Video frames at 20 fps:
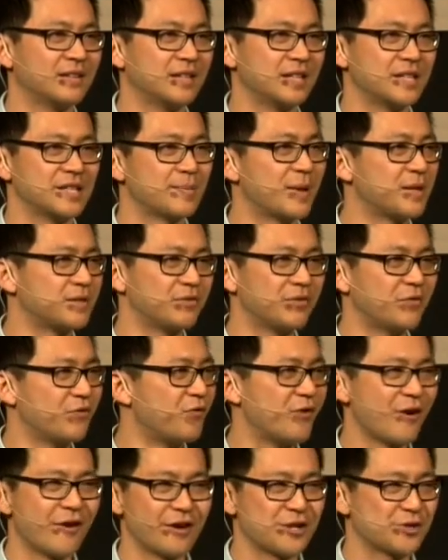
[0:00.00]
in the space of a
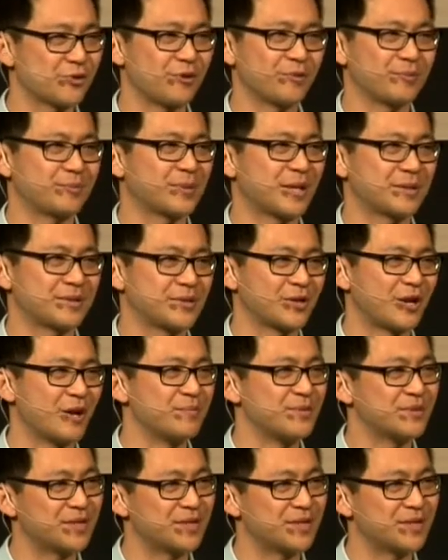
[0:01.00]
very short space of time.